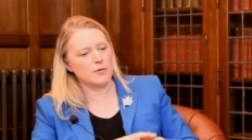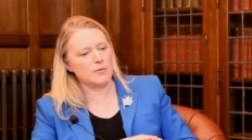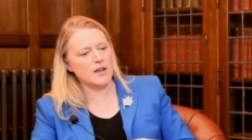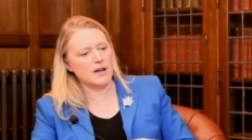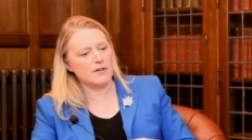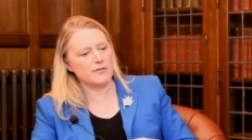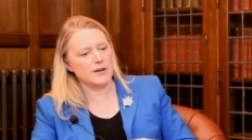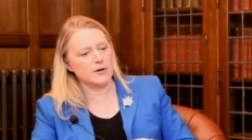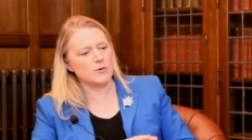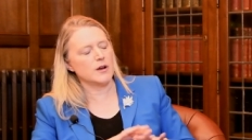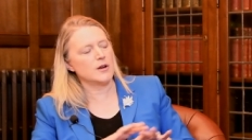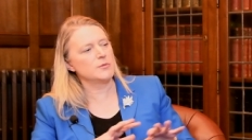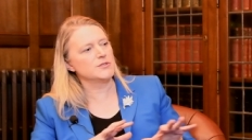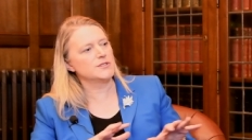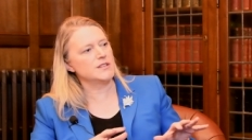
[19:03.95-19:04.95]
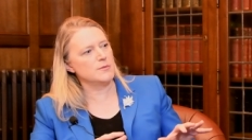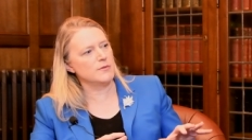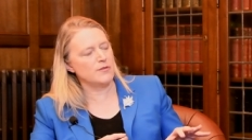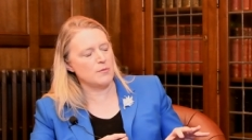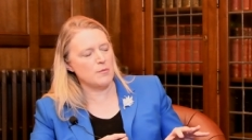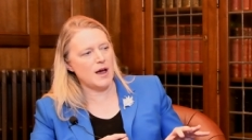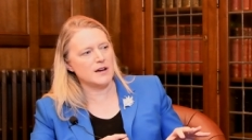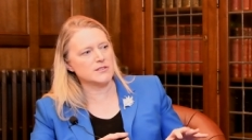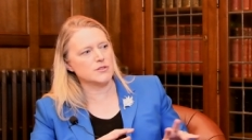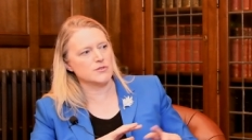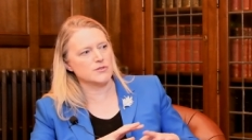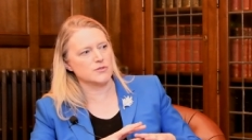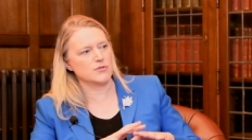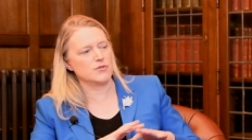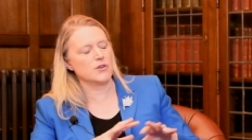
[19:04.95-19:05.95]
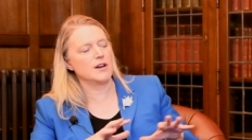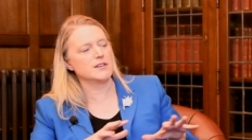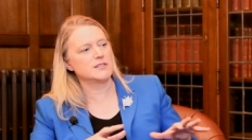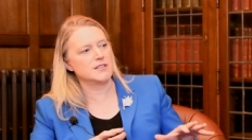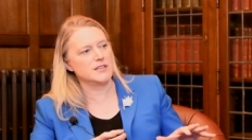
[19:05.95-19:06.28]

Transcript: we have an incredible team of ambassadors across